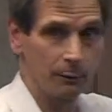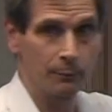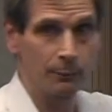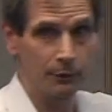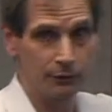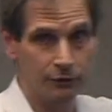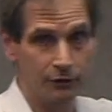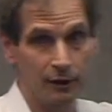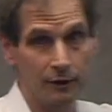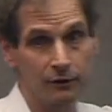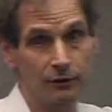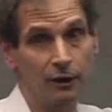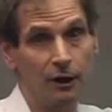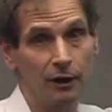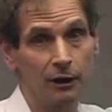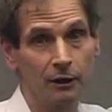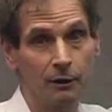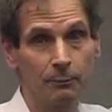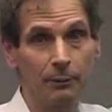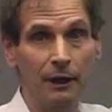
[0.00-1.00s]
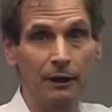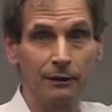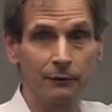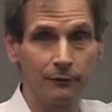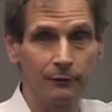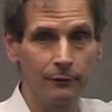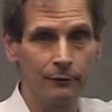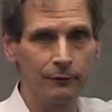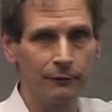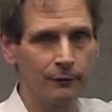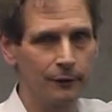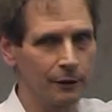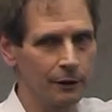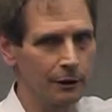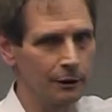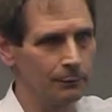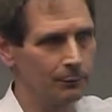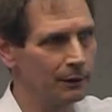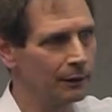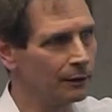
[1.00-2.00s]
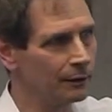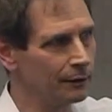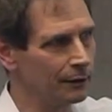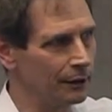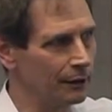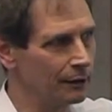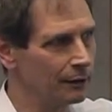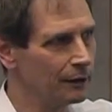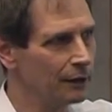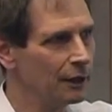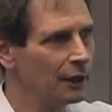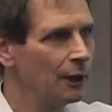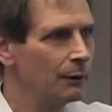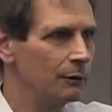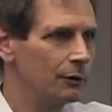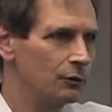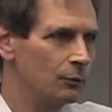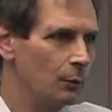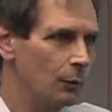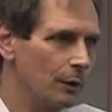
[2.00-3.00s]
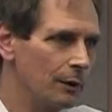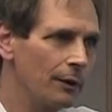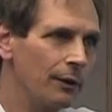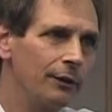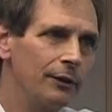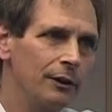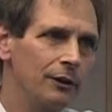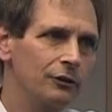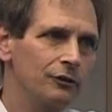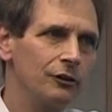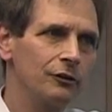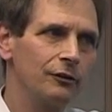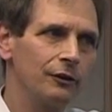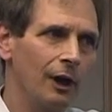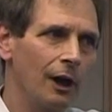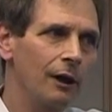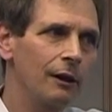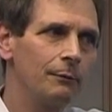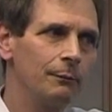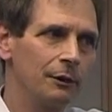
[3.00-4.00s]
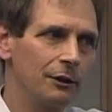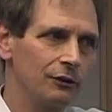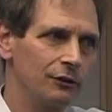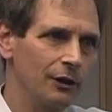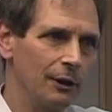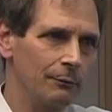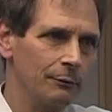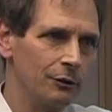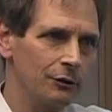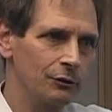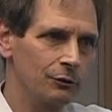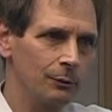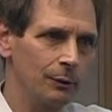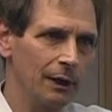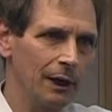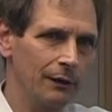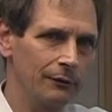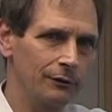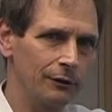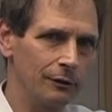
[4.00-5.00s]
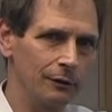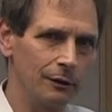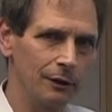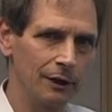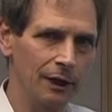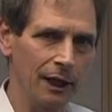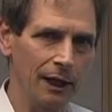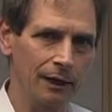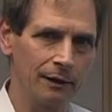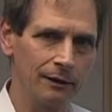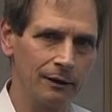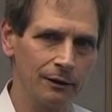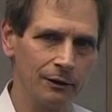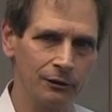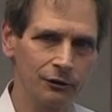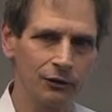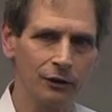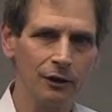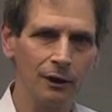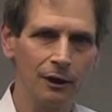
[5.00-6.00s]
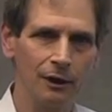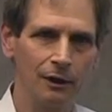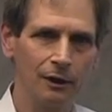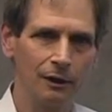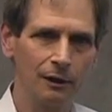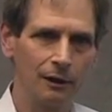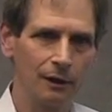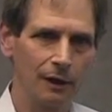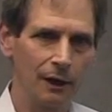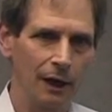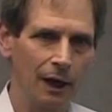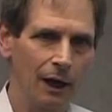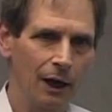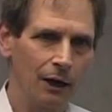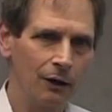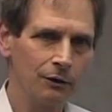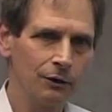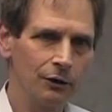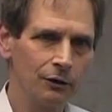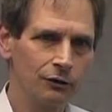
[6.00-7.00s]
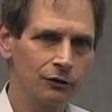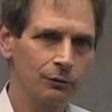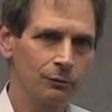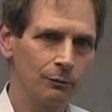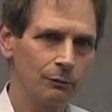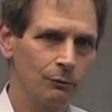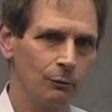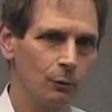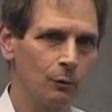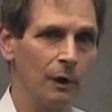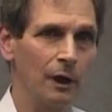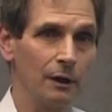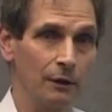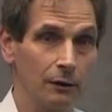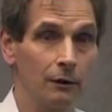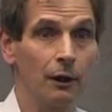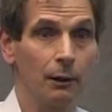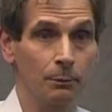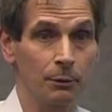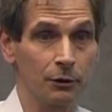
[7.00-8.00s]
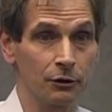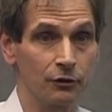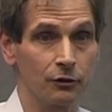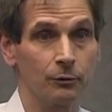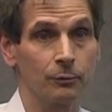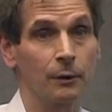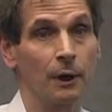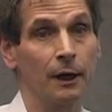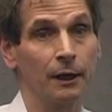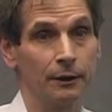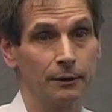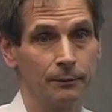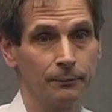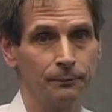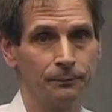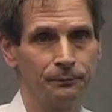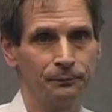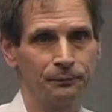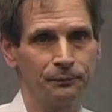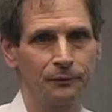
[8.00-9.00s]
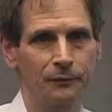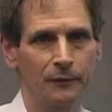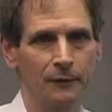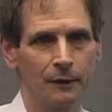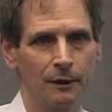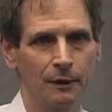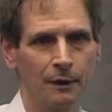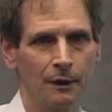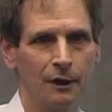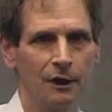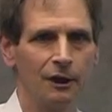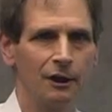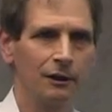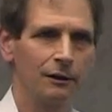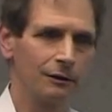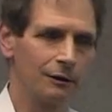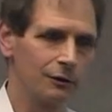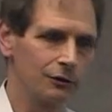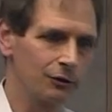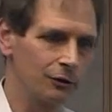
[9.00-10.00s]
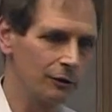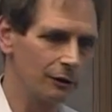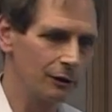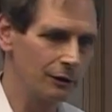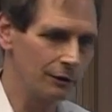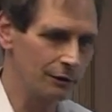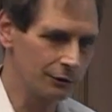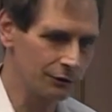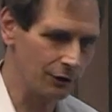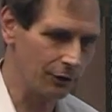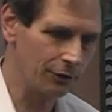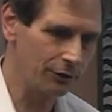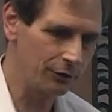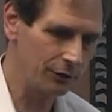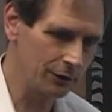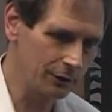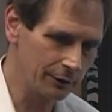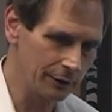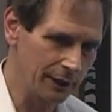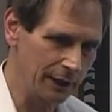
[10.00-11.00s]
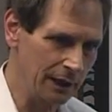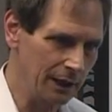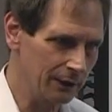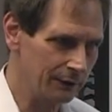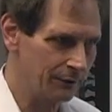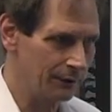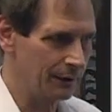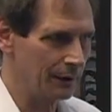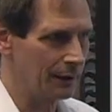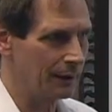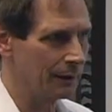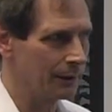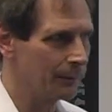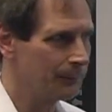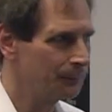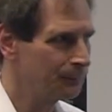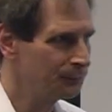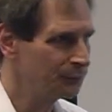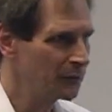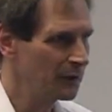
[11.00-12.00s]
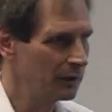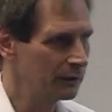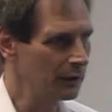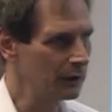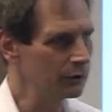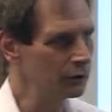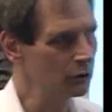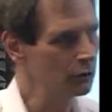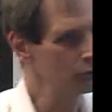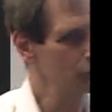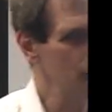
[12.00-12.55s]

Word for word: when we start talking about variability. Because one of the things as document examiners we have to look at is, how does a person write? There's a theory out there that no